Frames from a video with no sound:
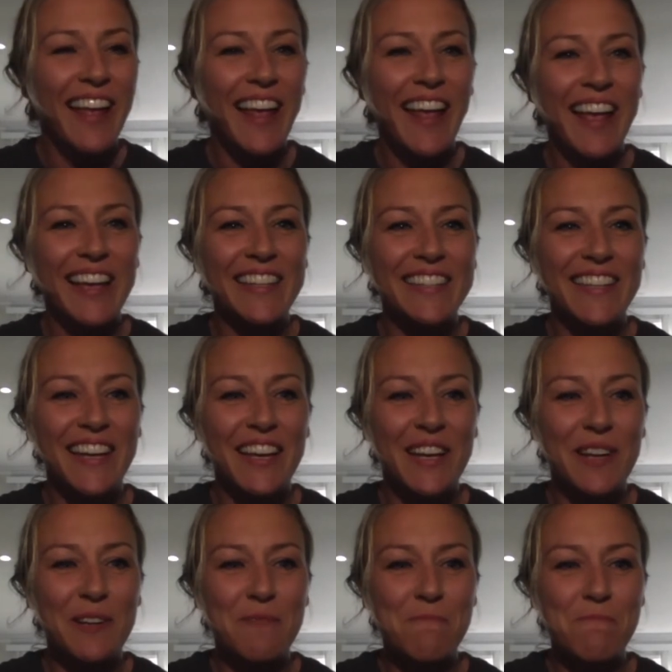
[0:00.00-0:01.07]
And
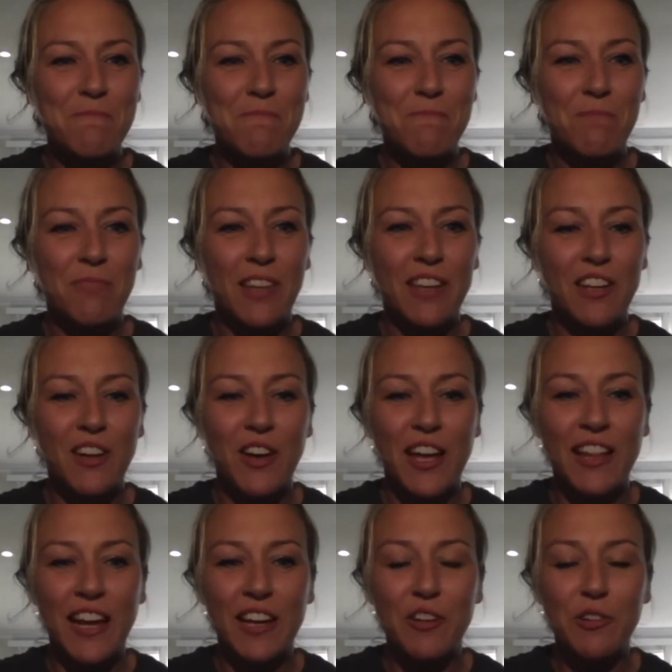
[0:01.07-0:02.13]

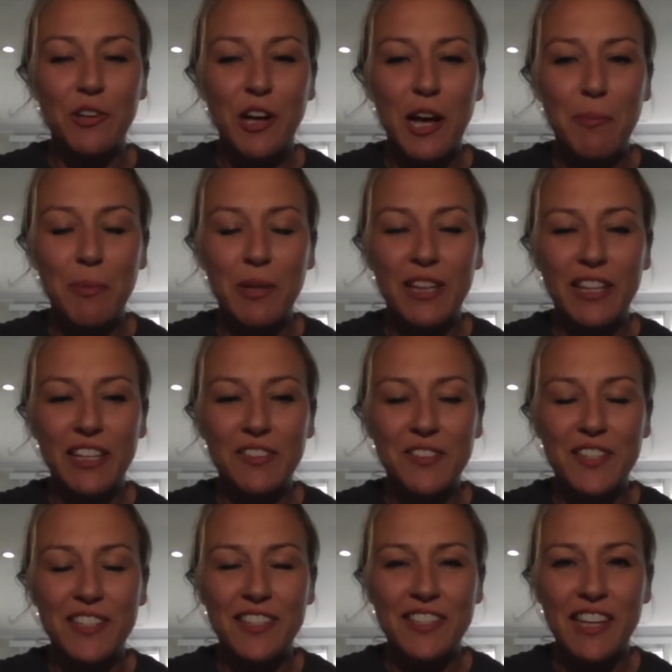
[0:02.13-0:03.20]
I grew up and lived
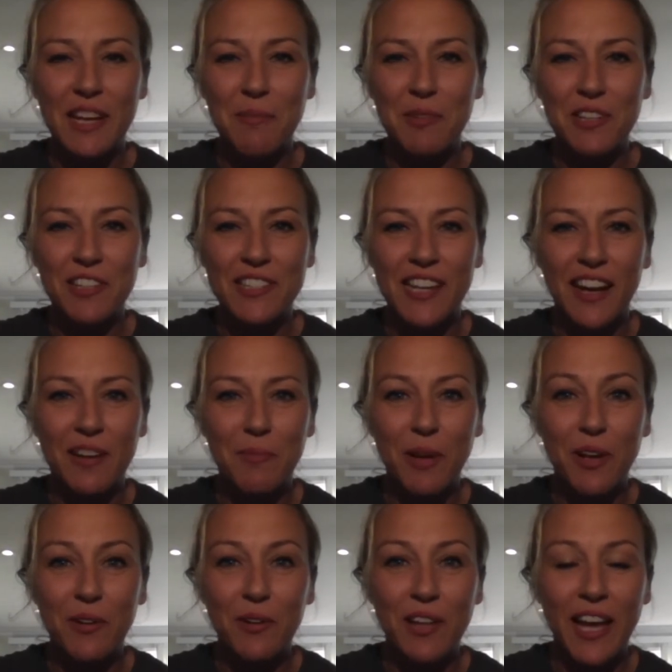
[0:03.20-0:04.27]
in the same little town my
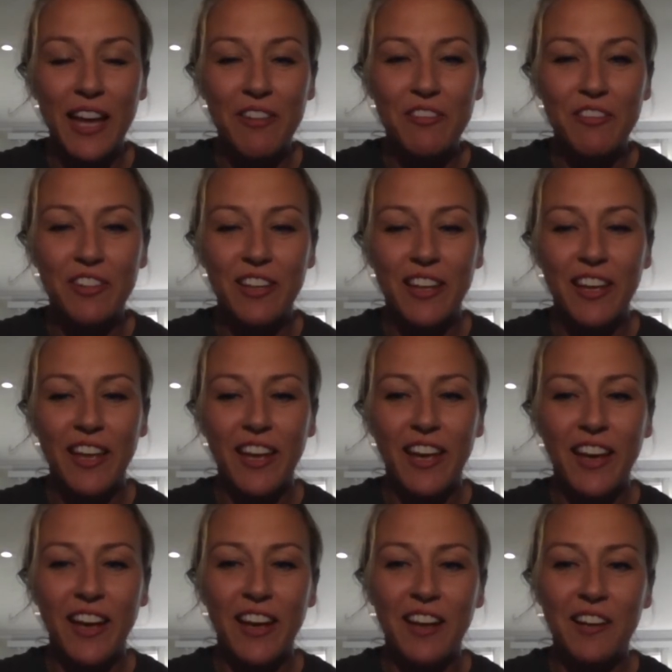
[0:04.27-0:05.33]
whole life.
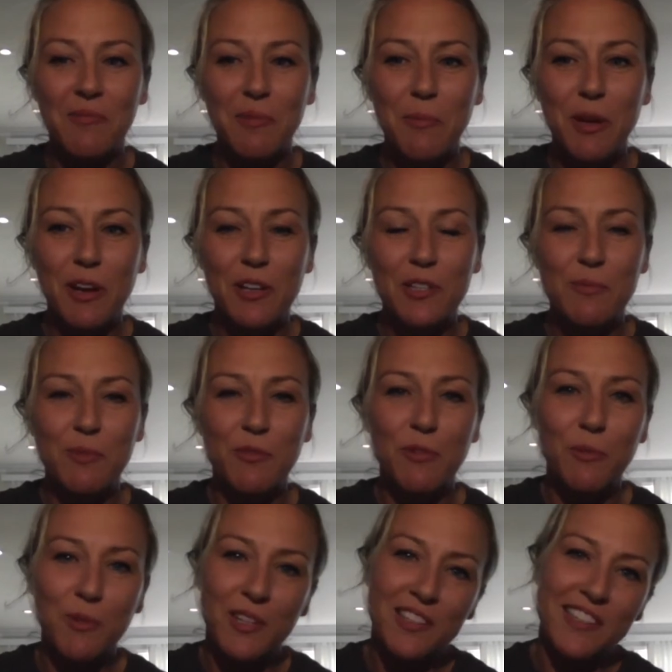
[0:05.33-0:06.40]
My parents moved
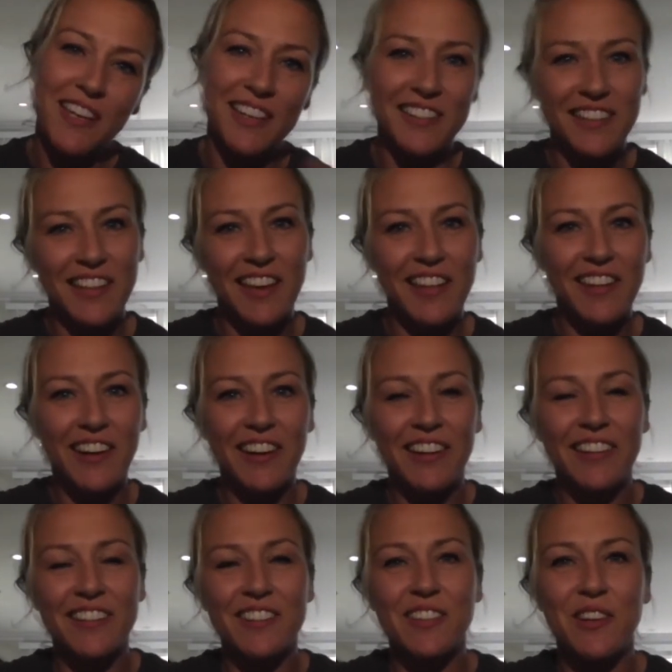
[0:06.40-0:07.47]
from one side to the other.
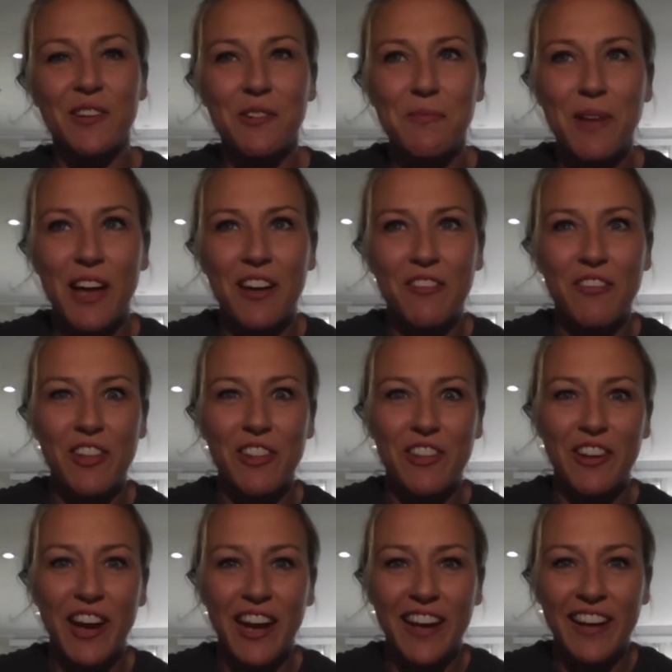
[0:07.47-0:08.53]
So about 5th
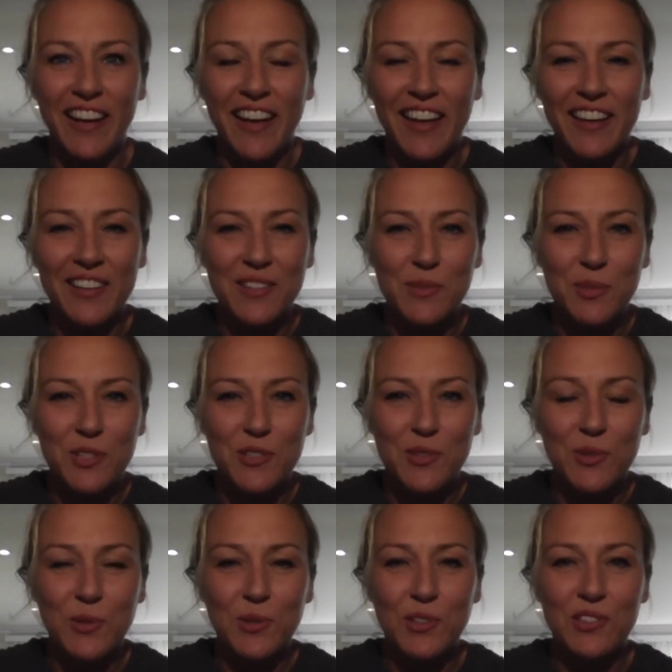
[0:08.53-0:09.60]
grade, I switched
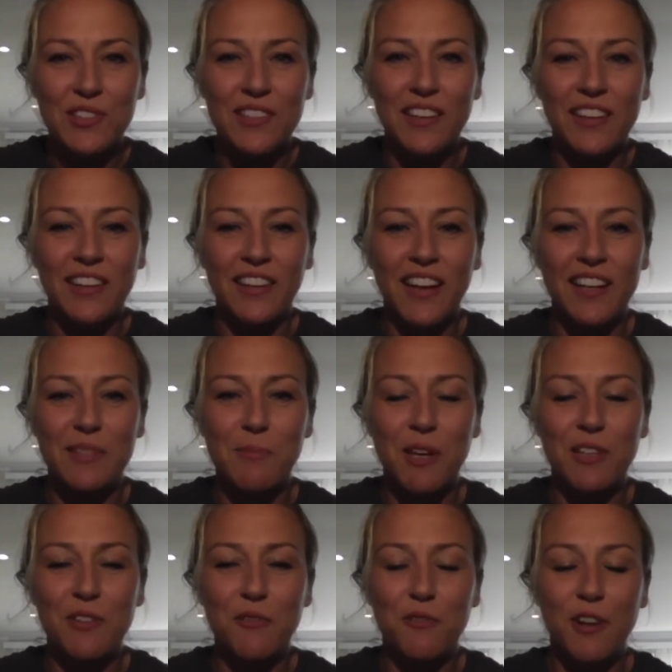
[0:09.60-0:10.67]
schools and got to
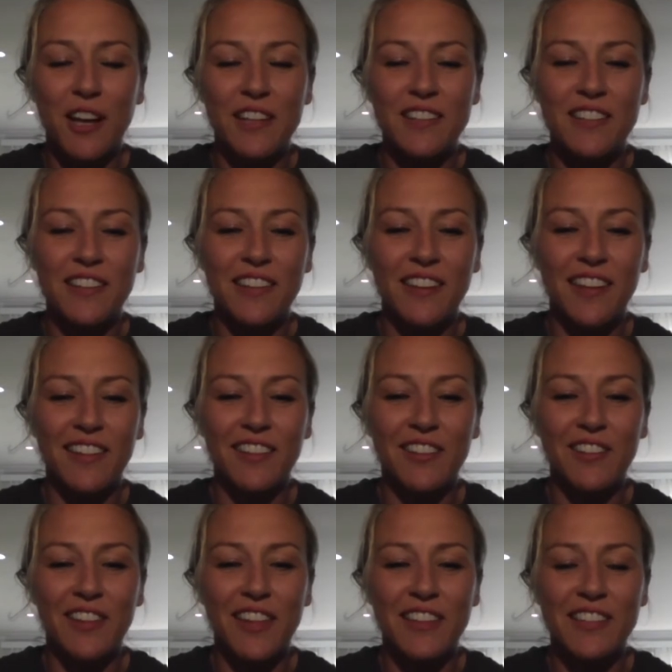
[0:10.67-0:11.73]
make new friends and
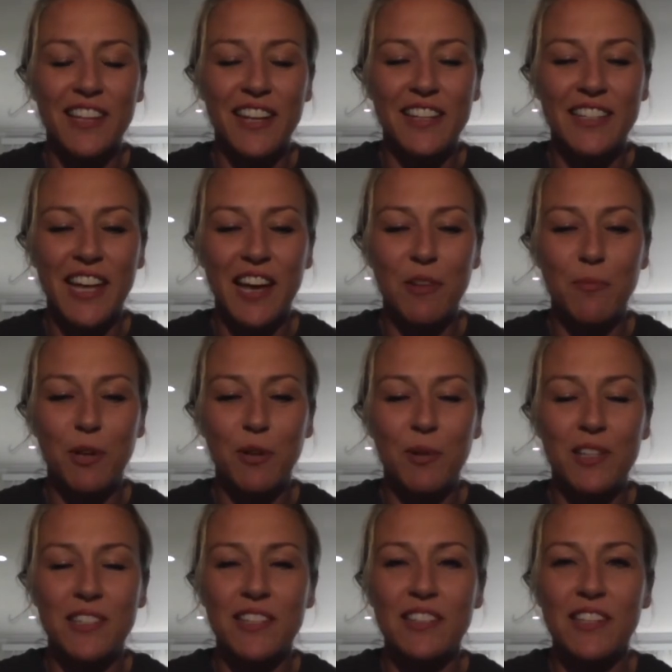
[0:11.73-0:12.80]
learn the other side of town. But it
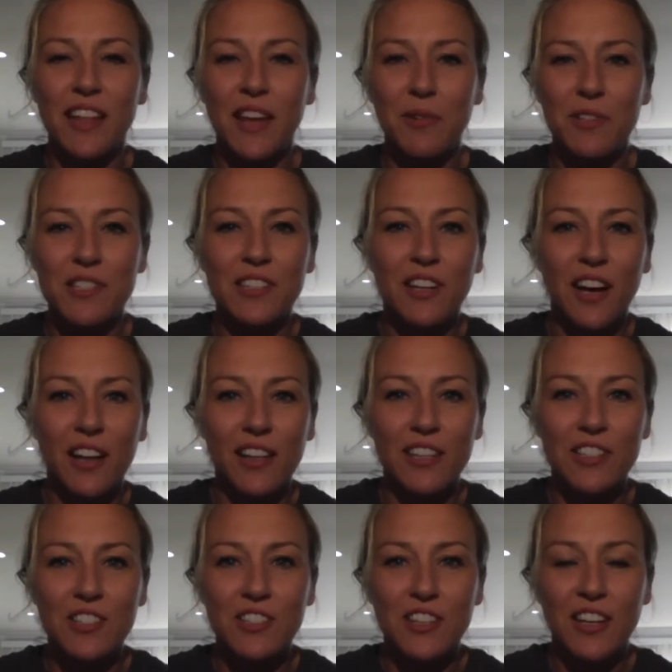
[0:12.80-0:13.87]
wasn't until I went to
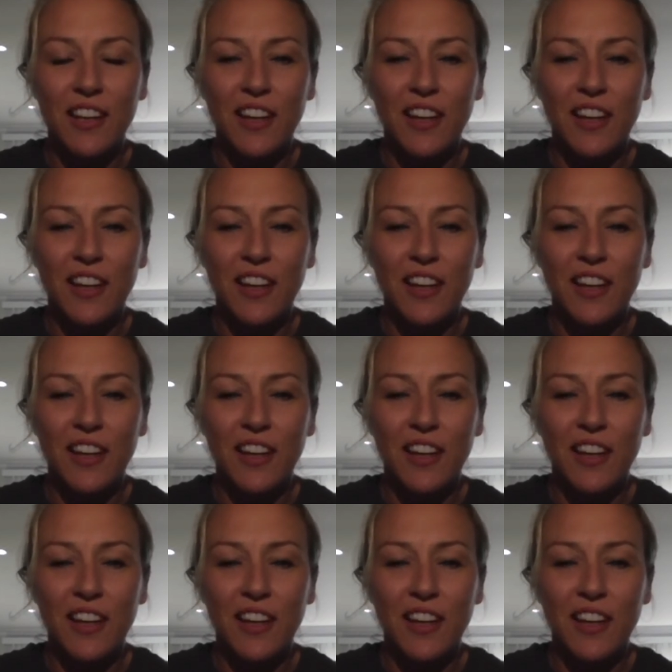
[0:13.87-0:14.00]
college